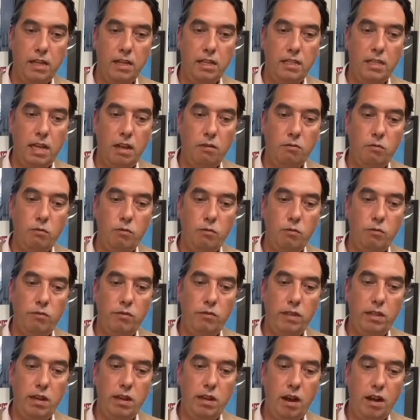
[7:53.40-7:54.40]
So
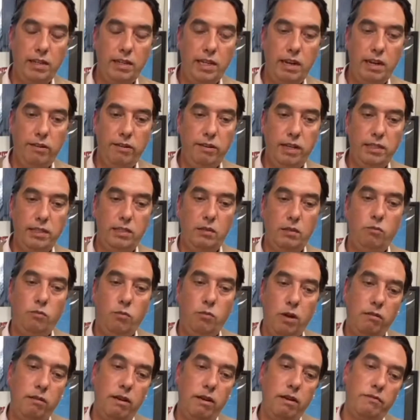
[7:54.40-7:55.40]
the idea is,
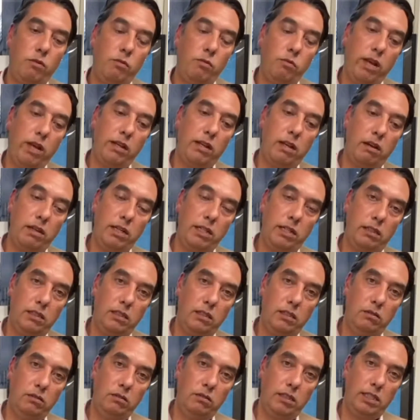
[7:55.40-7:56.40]
wherever we're going
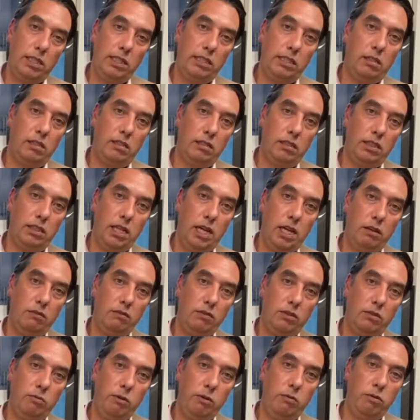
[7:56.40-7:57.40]
to sit
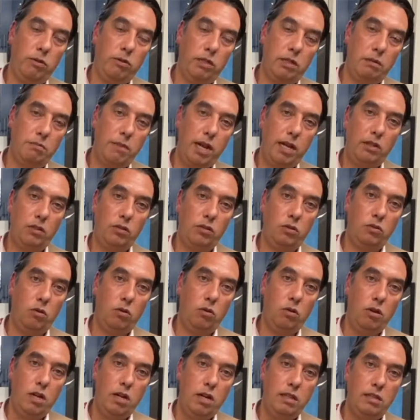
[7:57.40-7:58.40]
ourselves, we want to make
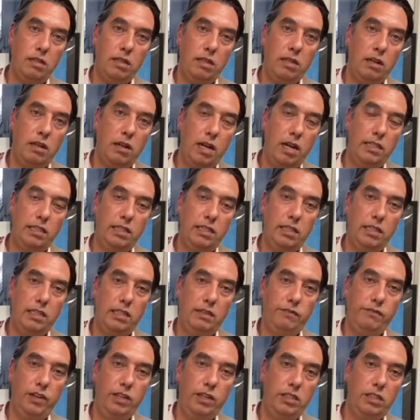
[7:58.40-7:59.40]
sure that the light is
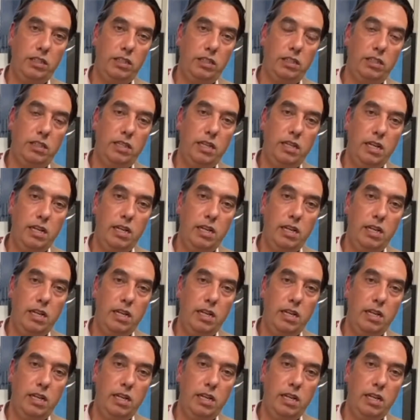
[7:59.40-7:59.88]
sufficient,